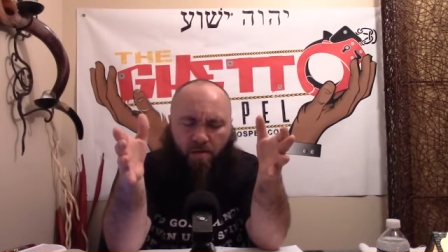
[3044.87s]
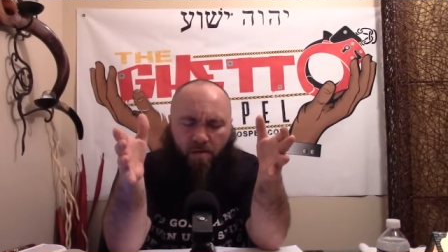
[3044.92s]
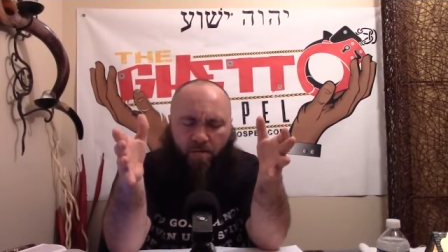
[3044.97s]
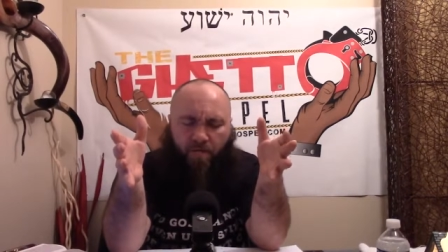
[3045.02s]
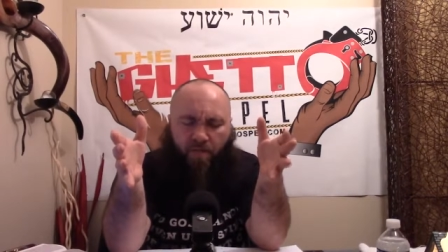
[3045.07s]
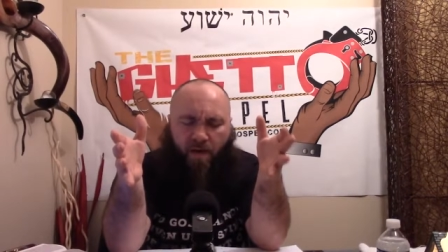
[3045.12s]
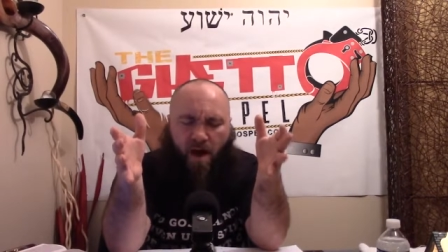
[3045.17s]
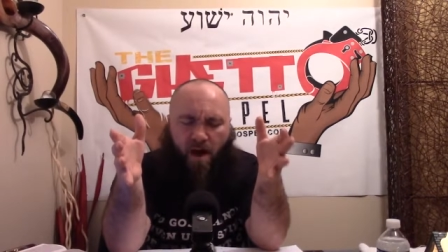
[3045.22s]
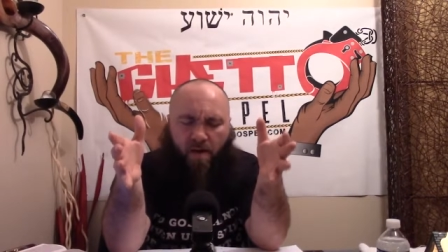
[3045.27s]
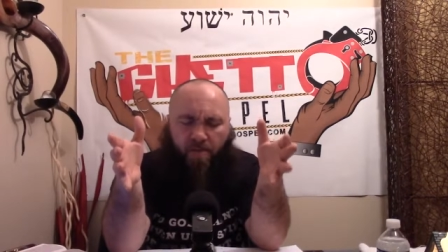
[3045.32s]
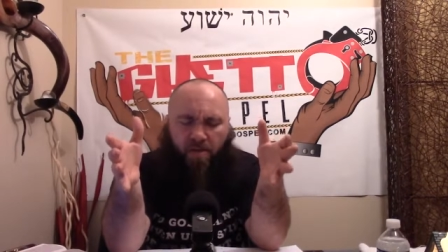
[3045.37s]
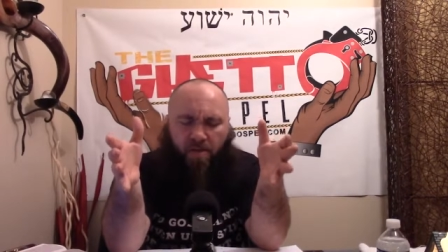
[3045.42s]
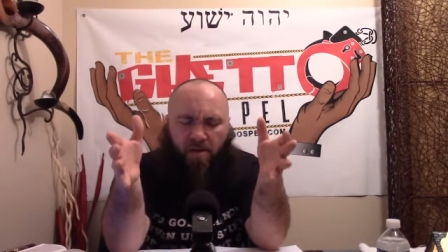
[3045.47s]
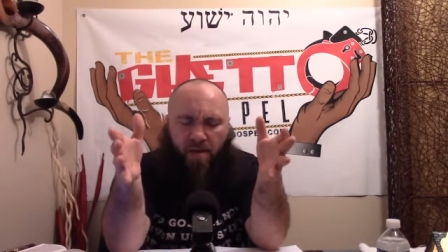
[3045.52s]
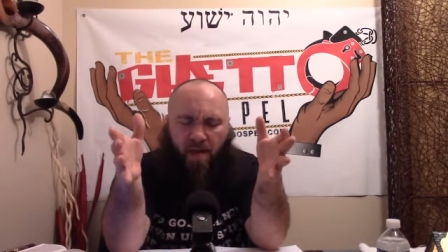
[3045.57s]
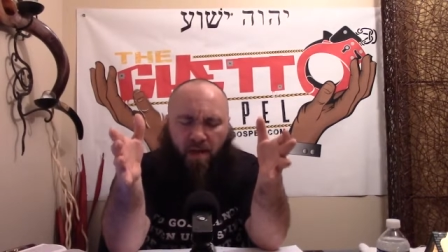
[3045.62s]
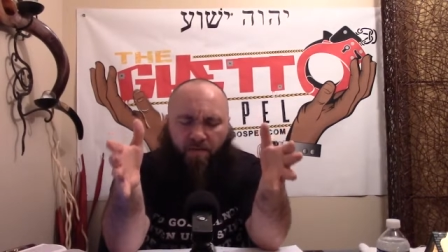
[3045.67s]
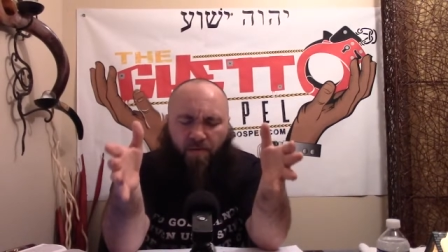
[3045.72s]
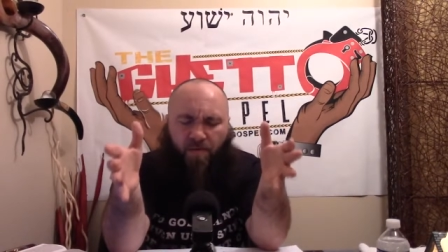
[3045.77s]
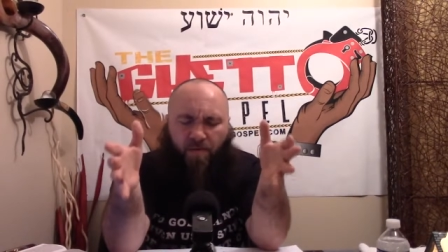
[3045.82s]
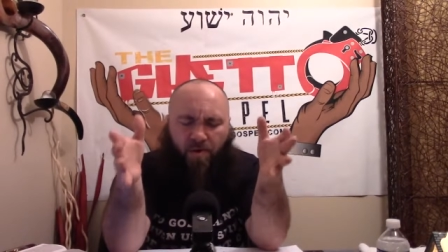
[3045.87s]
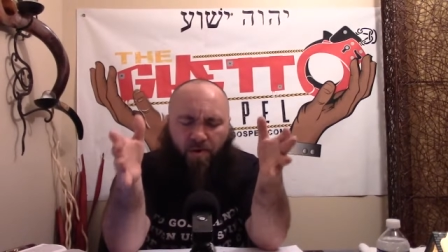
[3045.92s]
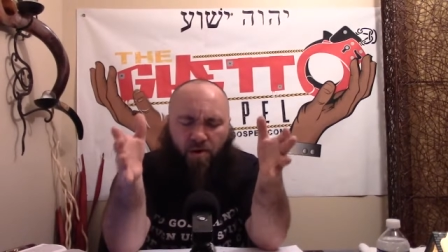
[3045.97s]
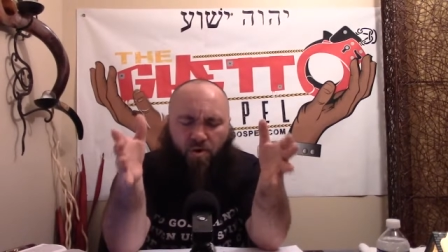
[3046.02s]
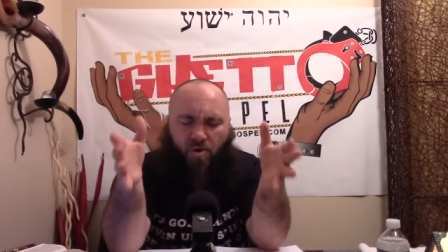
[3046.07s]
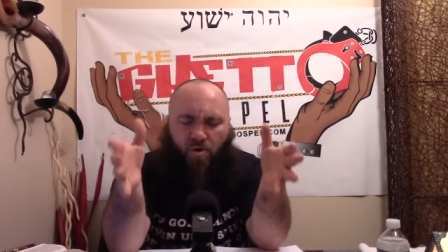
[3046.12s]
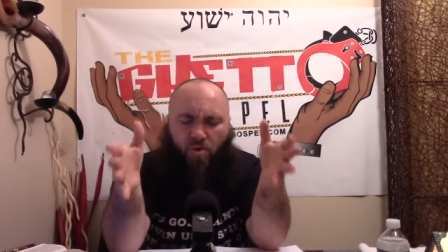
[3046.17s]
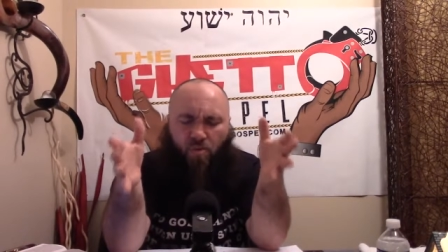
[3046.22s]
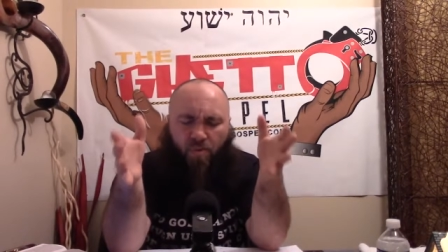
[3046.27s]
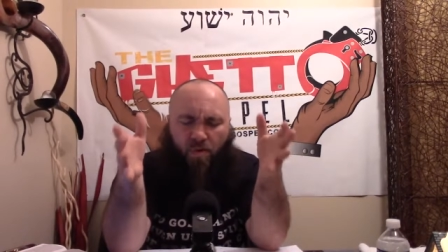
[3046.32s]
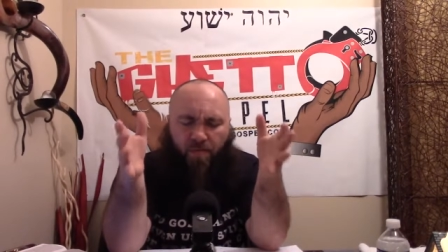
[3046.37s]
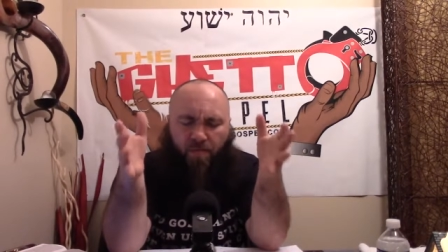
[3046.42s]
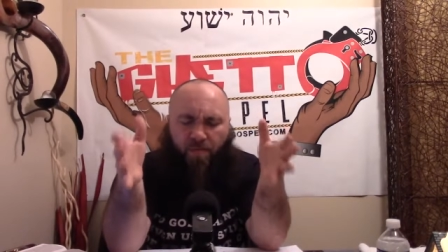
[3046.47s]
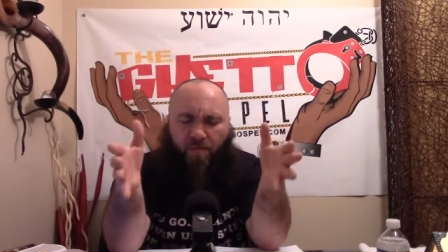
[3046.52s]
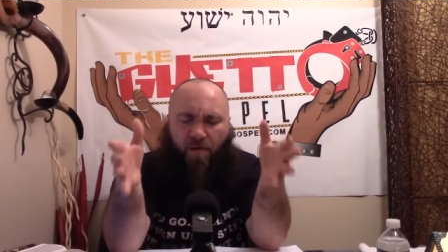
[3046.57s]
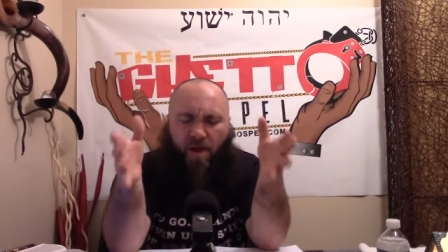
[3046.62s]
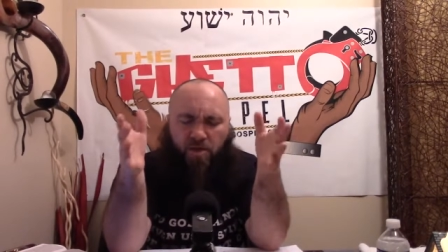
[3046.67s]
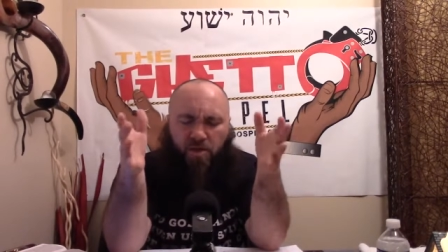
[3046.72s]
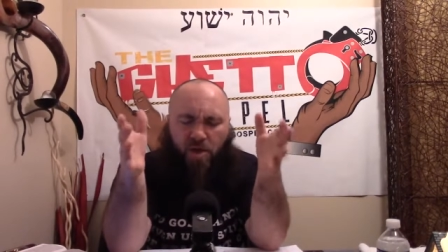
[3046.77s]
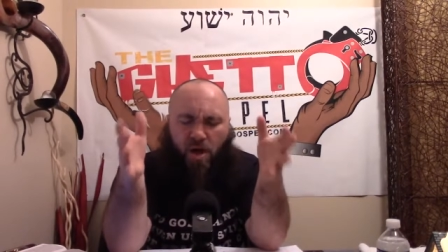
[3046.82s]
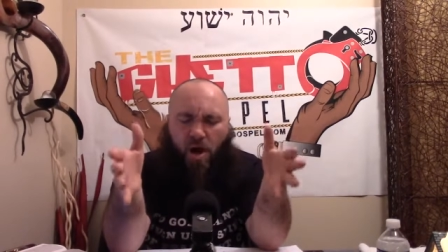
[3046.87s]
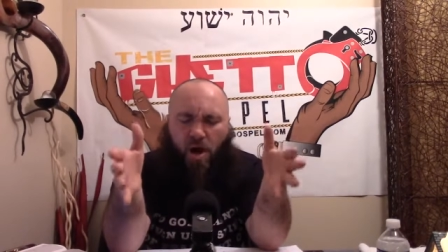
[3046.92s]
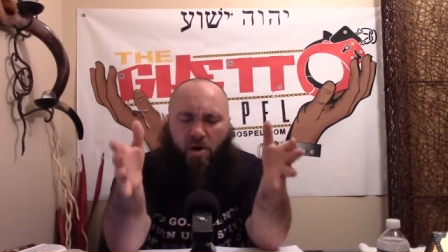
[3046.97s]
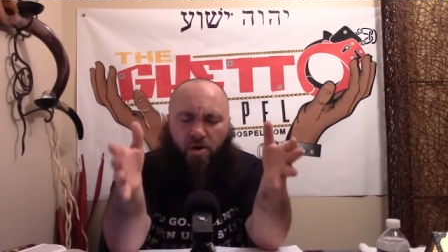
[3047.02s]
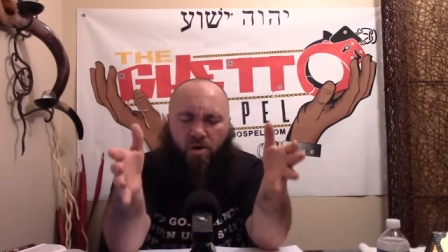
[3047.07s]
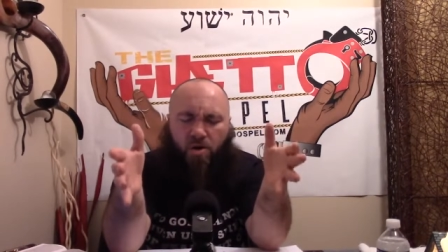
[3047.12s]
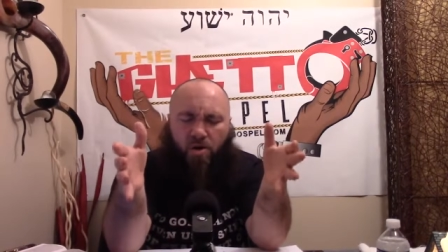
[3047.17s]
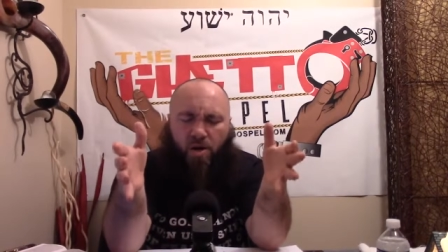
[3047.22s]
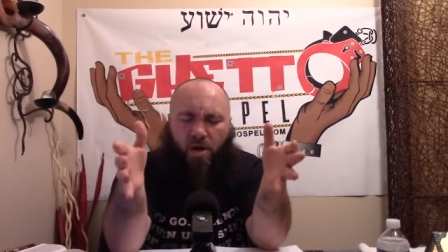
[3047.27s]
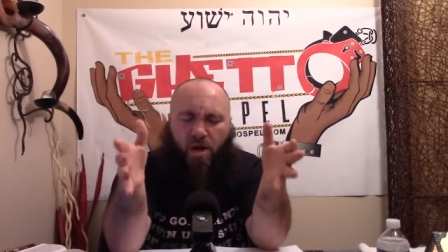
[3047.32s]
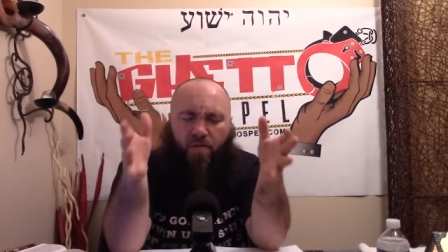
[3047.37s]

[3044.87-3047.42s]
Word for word: Father, give them a new and fresh hunger